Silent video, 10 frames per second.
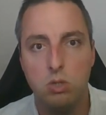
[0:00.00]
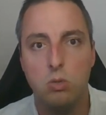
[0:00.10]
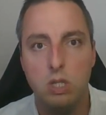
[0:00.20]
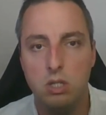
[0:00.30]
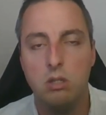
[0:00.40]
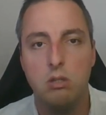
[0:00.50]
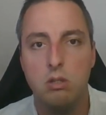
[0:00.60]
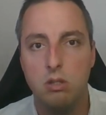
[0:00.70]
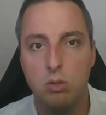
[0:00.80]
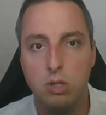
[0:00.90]
you need
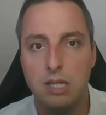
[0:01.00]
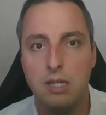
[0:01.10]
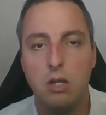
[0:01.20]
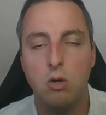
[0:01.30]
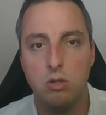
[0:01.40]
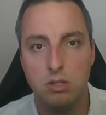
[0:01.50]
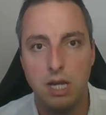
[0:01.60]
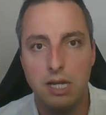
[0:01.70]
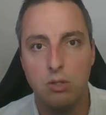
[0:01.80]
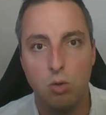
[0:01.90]
to get that
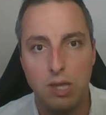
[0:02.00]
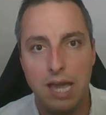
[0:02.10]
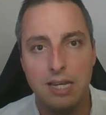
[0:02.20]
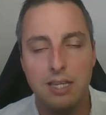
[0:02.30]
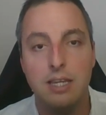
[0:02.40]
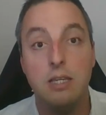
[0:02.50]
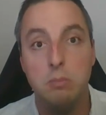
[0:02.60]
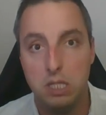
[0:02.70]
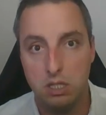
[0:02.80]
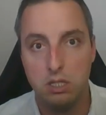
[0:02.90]
diet organic
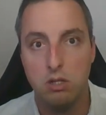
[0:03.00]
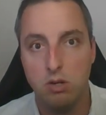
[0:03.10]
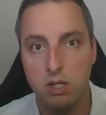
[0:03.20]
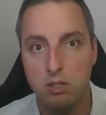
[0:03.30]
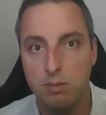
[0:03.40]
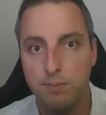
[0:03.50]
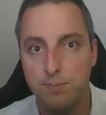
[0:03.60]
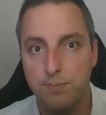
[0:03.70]
immediately, right?